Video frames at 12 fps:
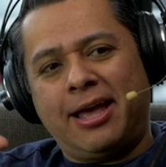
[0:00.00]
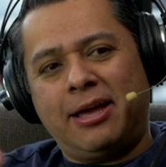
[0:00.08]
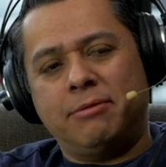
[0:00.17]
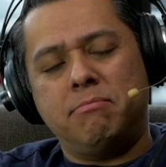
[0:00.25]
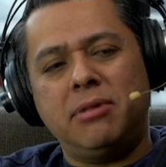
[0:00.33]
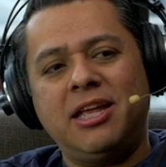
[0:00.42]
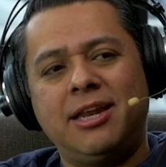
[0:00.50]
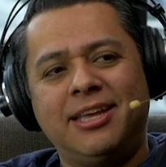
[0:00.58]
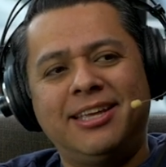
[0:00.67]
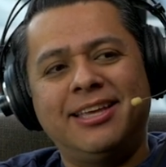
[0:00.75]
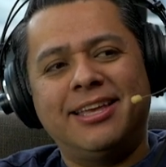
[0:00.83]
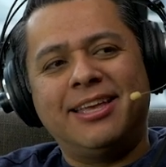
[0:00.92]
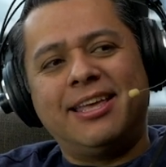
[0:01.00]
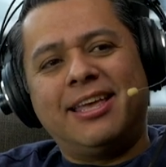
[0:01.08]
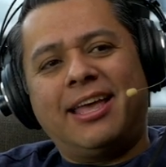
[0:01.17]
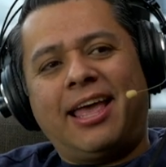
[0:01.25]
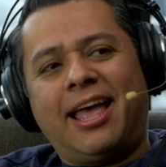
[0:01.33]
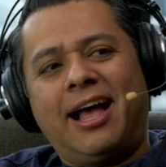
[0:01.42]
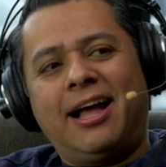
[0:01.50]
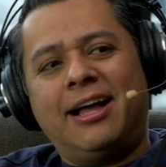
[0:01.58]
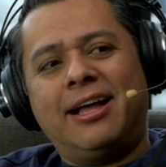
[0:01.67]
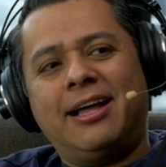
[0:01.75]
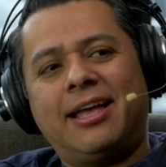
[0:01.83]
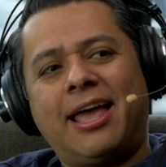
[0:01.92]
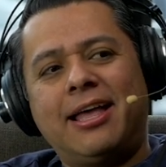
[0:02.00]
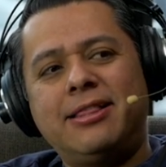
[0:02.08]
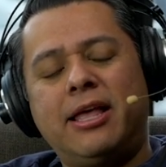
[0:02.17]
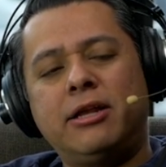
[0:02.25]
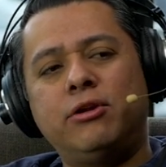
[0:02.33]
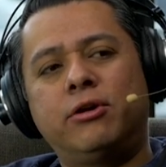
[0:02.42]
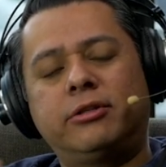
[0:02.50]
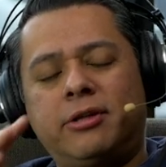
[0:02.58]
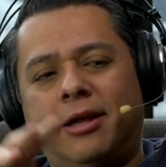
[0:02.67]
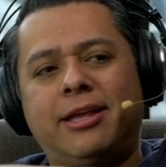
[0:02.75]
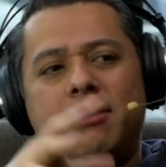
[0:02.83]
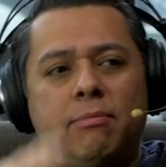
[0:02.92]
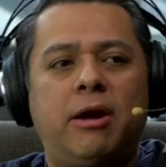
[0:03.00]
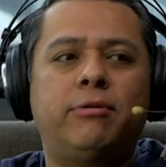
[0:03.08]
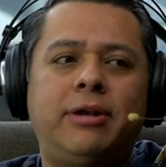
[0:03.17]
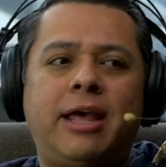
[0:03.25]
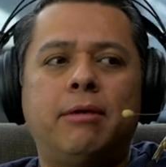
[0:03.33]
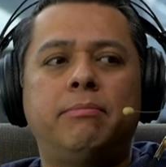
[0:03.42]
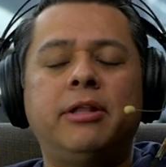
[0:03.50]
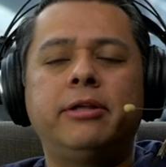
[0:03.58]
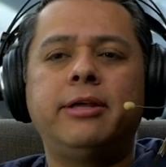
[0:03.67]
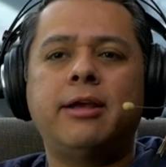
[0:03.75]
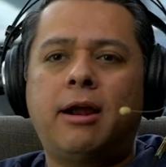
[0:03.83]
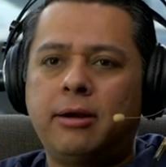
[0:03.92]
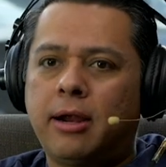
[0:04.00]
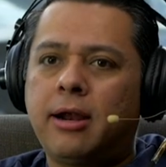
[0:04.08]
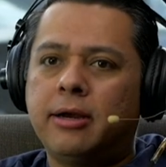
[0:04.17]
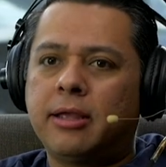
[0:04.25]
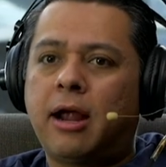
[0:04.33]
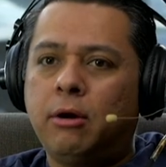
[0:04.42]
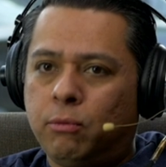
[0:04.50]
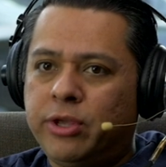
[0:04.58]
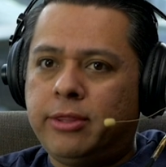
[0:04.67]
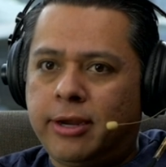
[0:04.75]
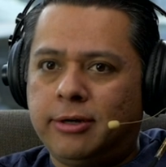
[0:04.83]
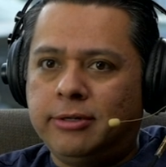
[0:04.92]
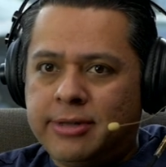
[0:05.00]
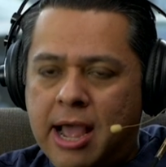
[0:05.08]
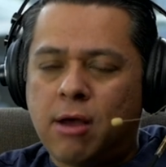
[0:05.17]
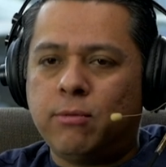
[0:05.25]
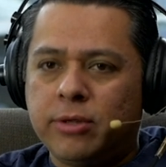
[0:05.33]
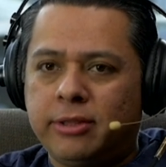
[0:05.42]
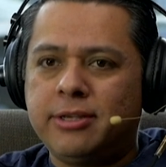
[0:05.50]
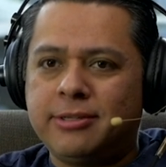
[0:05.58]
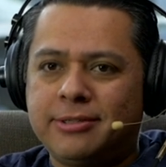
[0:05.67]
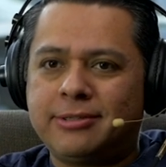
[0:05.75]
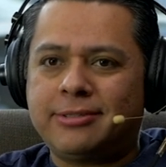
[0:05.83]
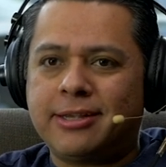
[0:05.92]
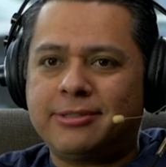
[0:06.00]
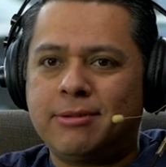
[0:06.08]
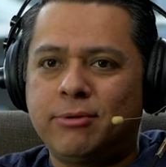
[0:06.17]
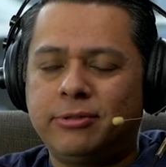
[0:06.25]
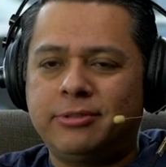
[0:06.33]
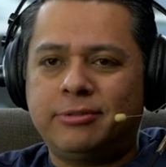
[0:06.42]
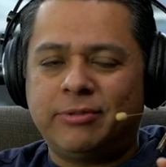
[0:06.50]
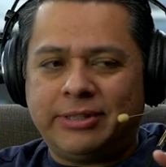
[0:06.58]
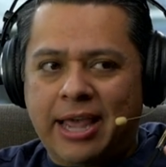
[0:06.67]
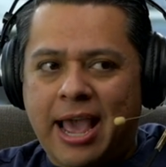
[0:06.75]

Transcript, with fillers: that Mini, uh, and then you're talking about reliability. Are are are we there now with these Tesla motors with the